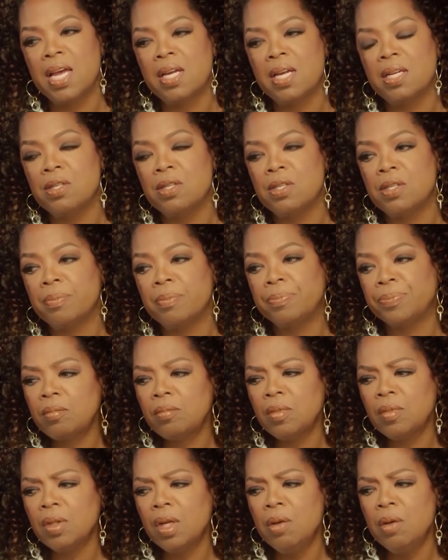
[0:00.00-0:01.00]
She
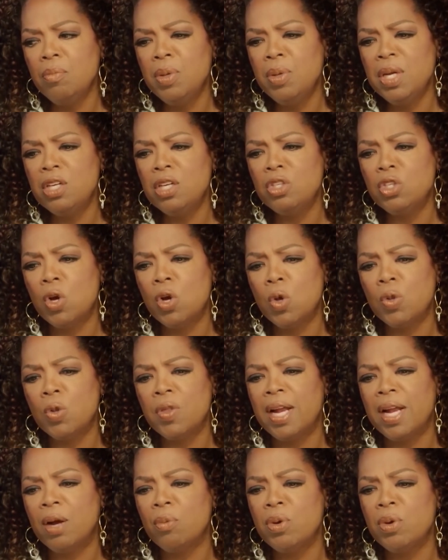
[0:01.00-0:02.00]
always makes her audience
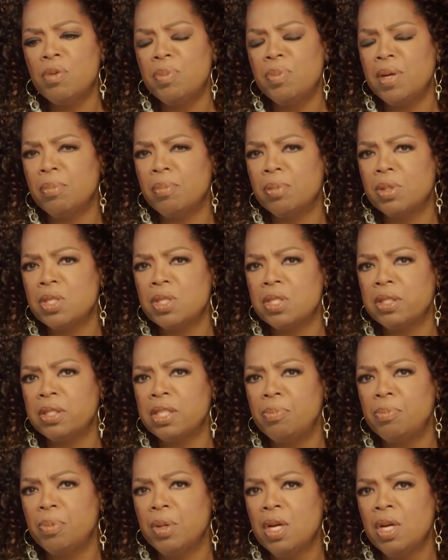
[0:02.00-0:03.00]
feel like she is one of
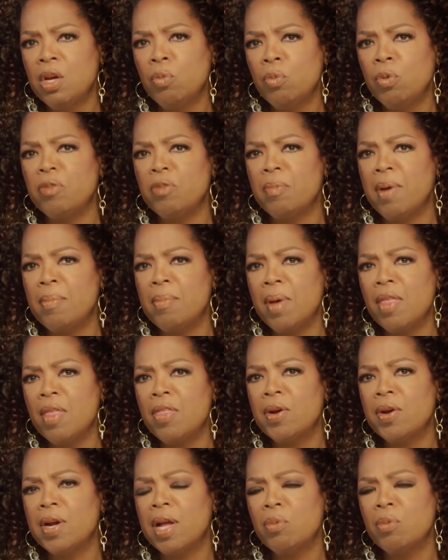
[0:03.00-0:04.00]
them, despite her
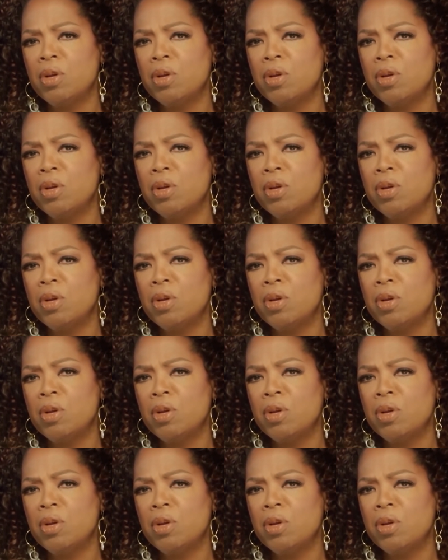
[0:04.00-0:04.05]
level of